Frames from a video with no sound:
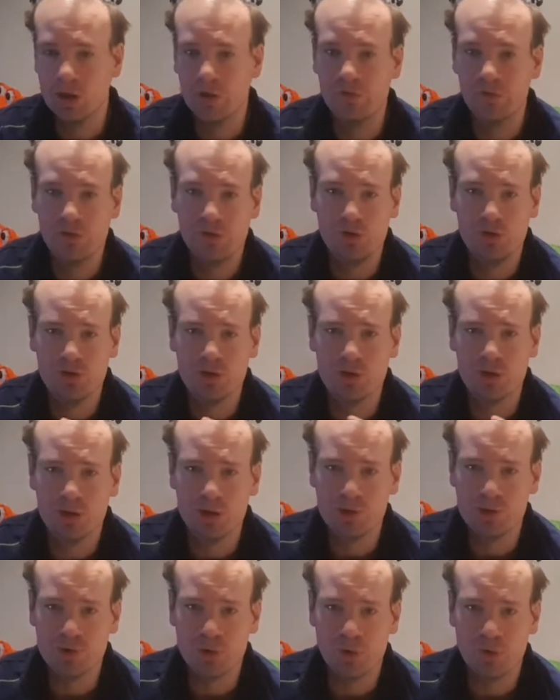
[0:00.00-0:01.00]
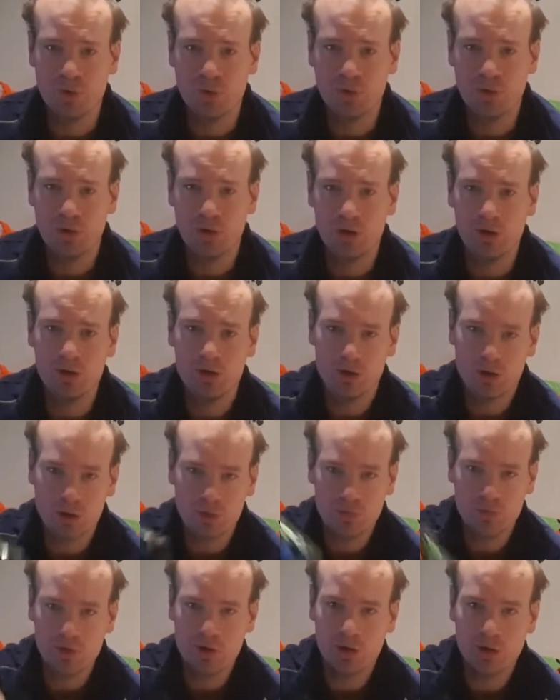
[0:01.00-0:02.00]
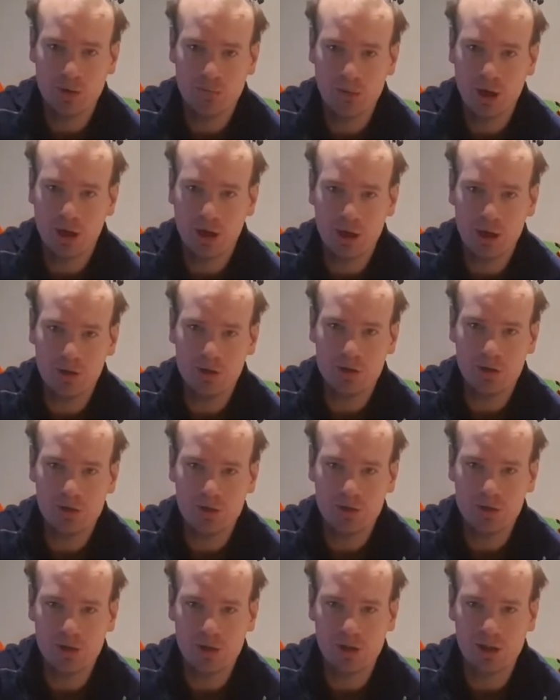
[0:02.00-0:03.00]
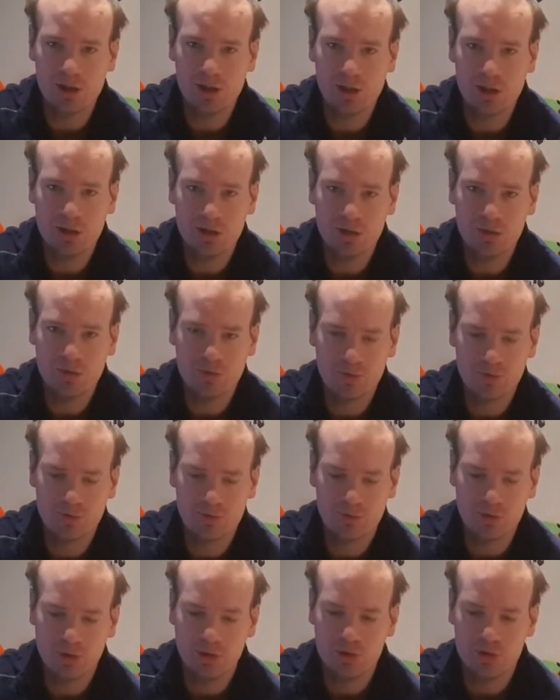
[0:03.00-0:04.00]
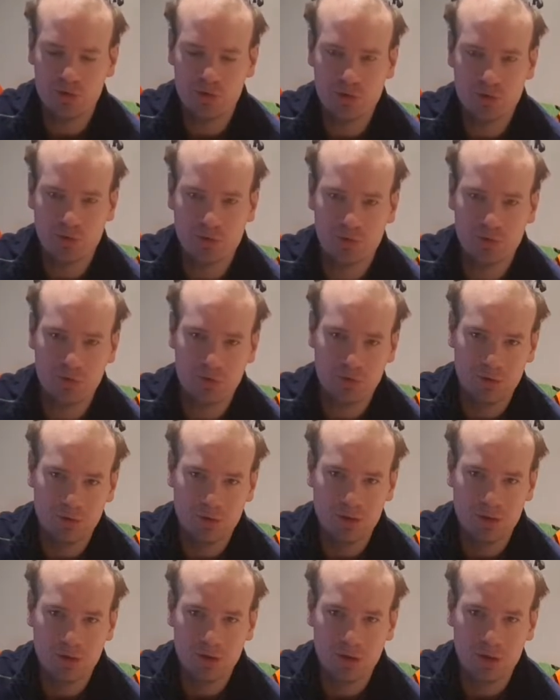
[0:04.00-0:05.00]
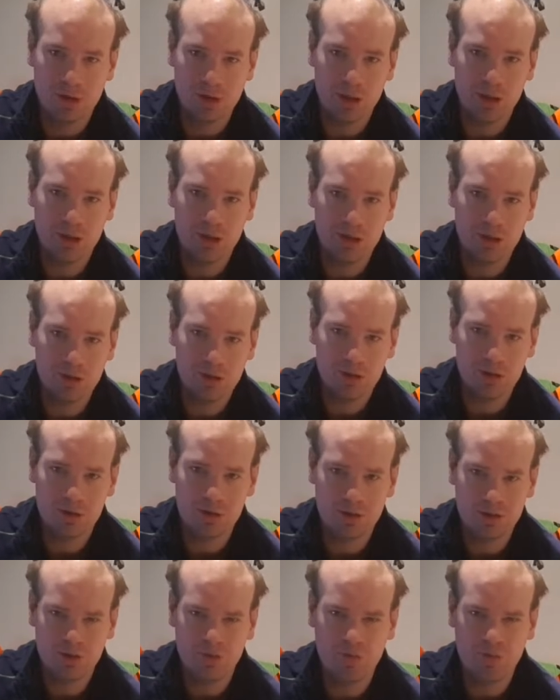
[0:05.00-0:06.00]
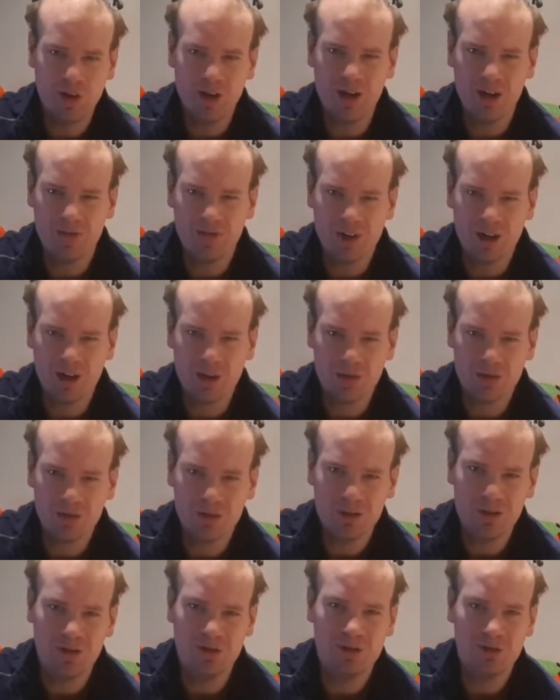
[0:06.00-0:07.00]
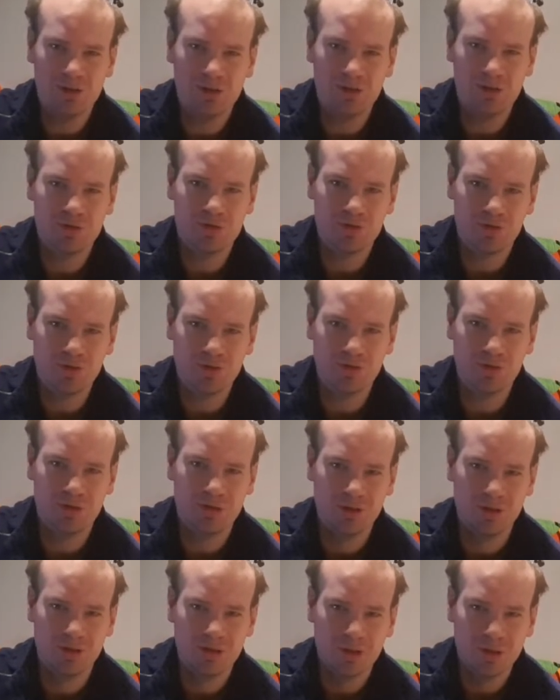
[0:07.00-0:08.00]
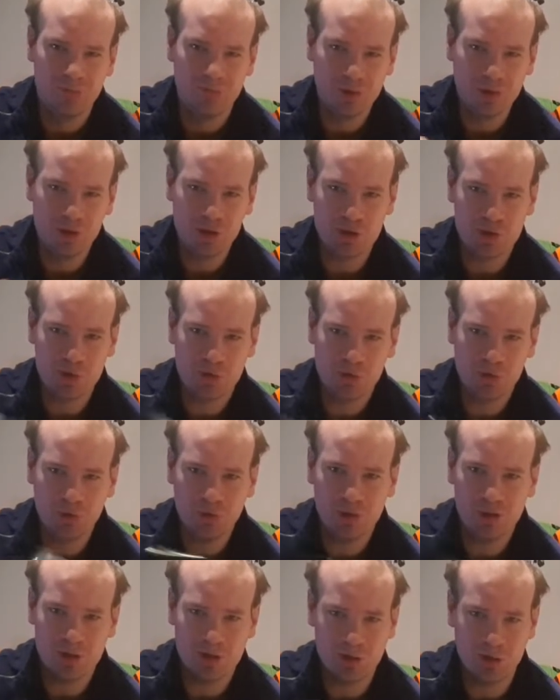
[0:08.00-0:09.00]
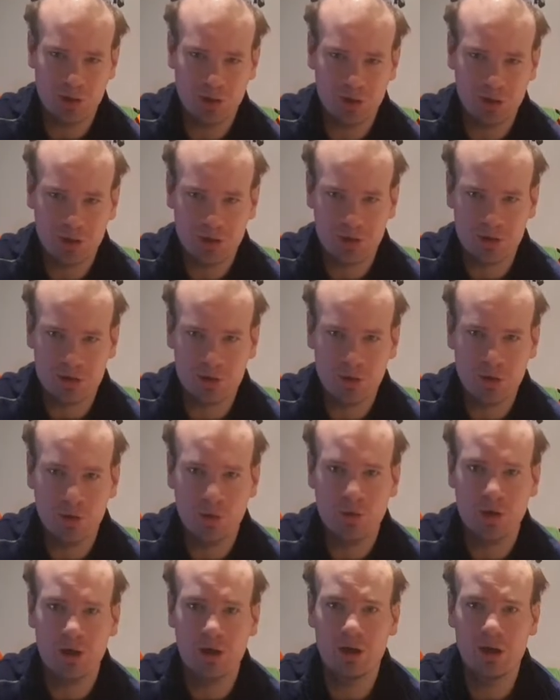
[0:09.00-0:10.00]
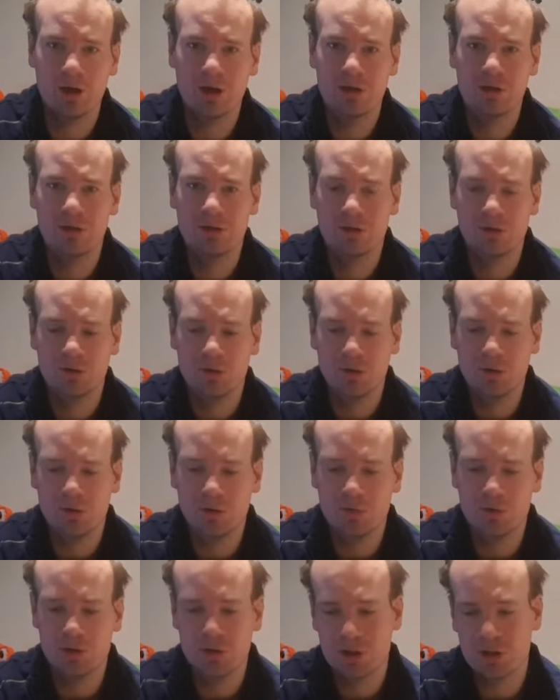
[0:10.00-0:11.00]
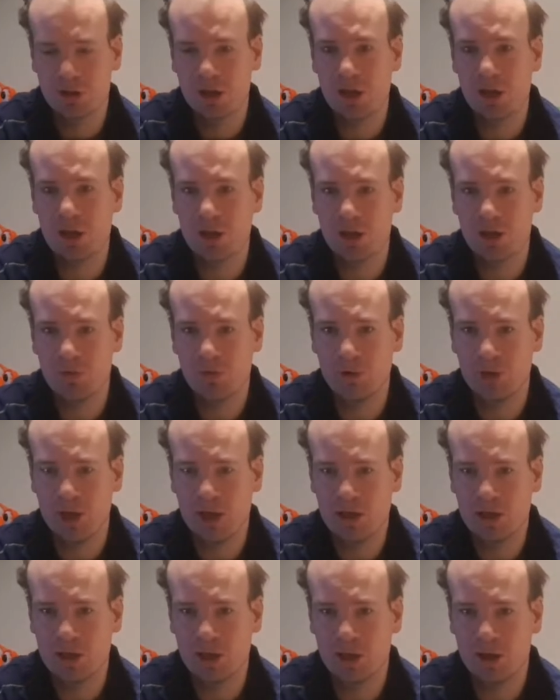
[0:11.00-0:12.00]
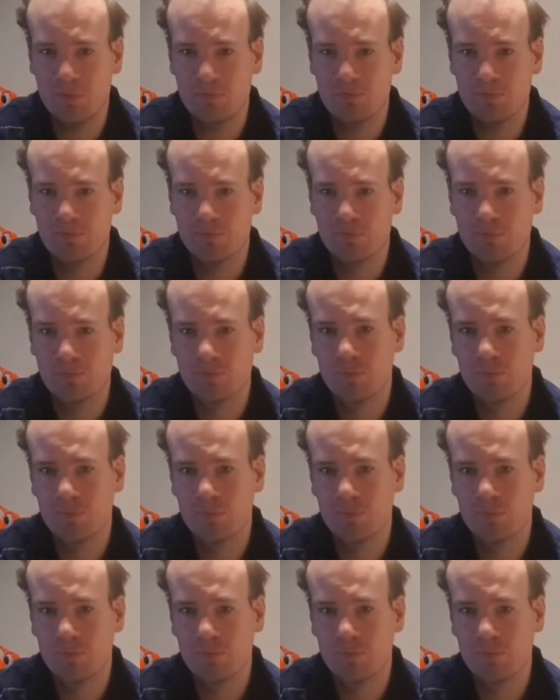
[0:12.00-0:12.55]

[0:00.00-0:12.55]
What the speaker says: If you use it in salt water, you need to put it in a bucket, you need to clean it, you need to clean it very good, and you need to make sure all the salt is go away, which it takes time.